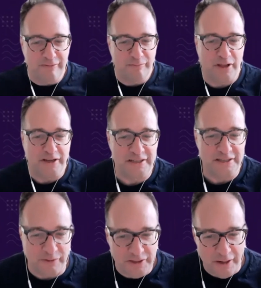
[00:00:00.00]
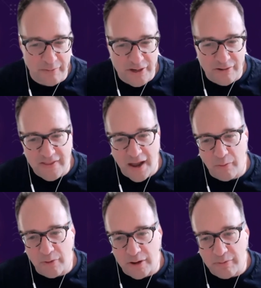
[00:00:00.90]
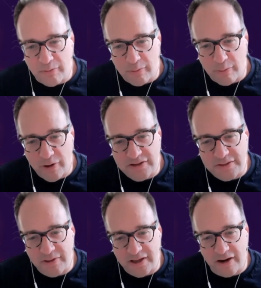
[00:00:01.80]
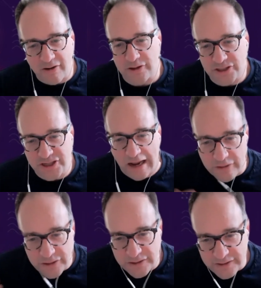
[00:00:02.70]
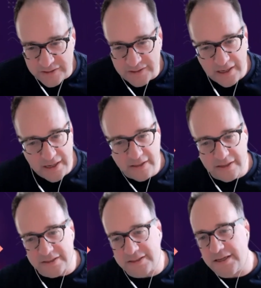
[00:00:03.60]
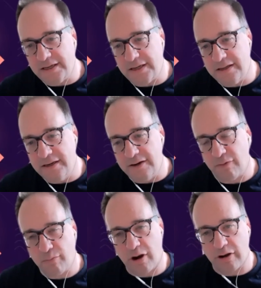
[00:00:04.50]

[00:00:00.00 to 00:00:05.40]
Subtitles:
places in which they could be doing that work. But what are some of the current challenges that you see in different product